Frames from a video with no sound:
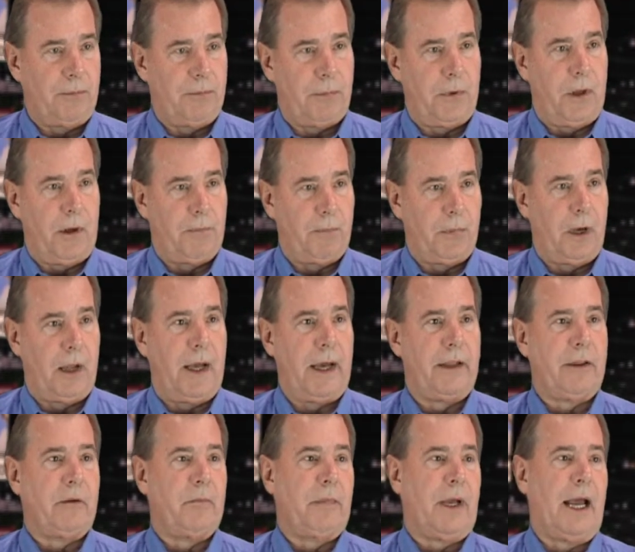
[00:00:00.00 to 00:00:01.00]

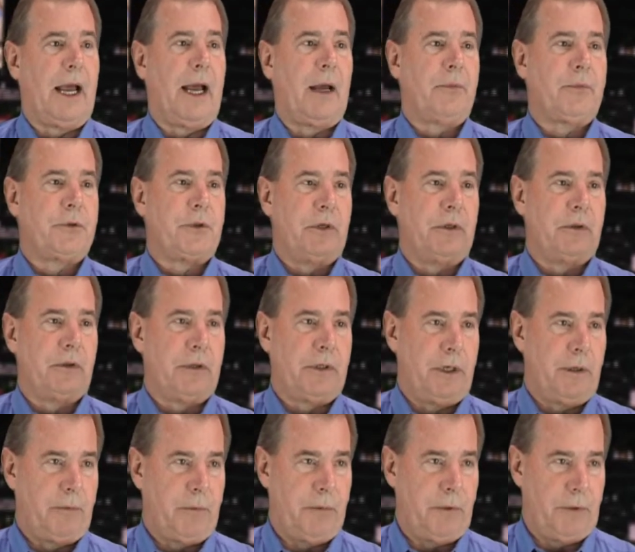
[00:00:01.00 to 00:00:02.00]
apply the maps and
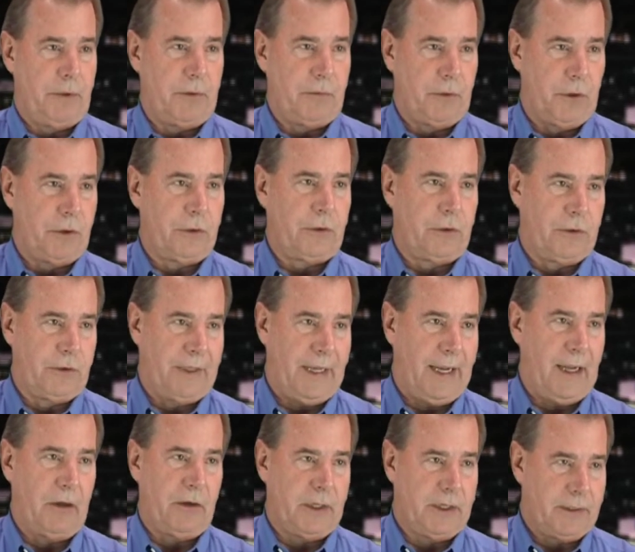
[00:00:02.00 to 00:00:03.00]
they look
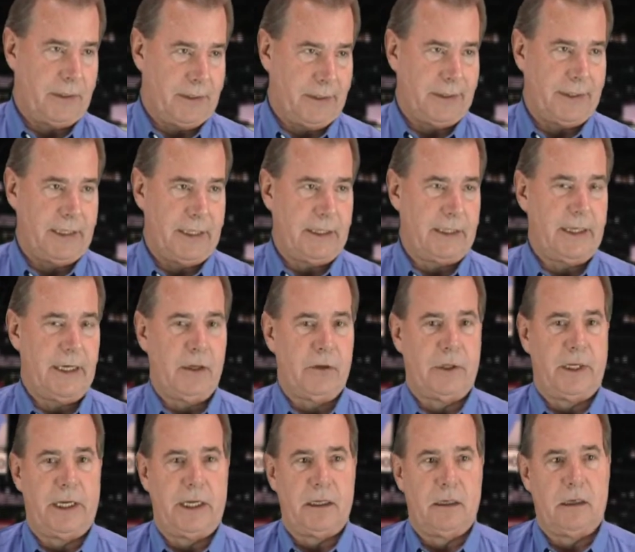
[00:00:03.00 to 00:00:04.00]
down into the
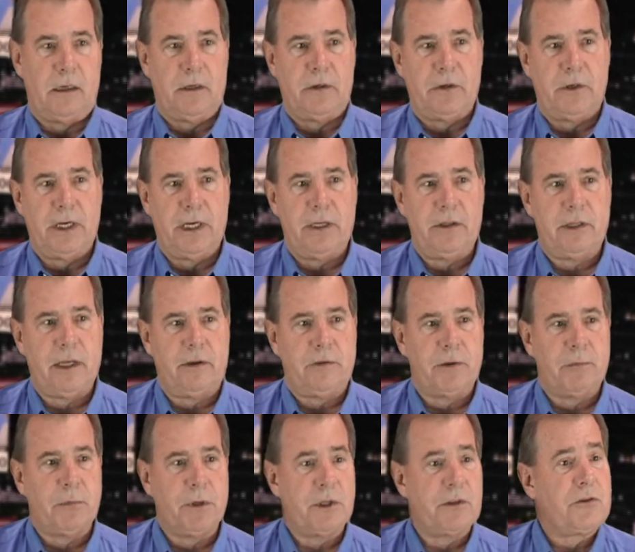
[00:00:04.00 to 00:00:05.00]
detailed data underneath of
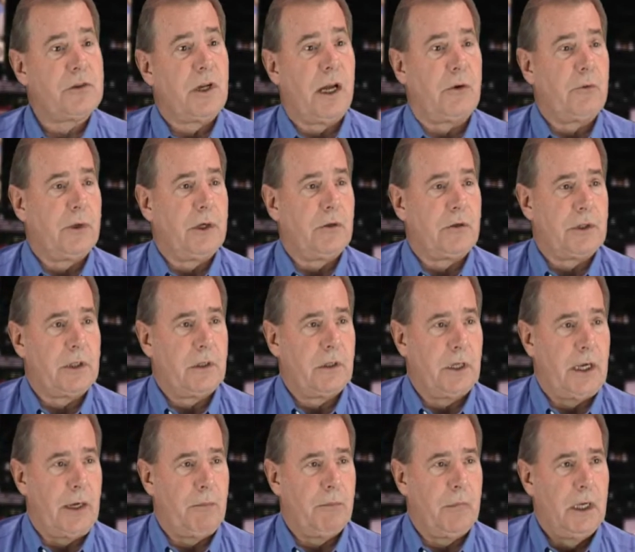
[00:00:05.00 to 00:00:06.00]
it, but it's not real
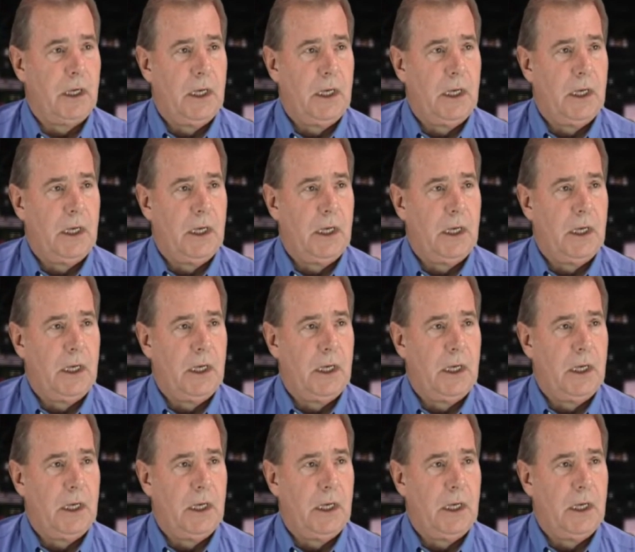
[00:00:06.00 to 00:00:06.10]
time.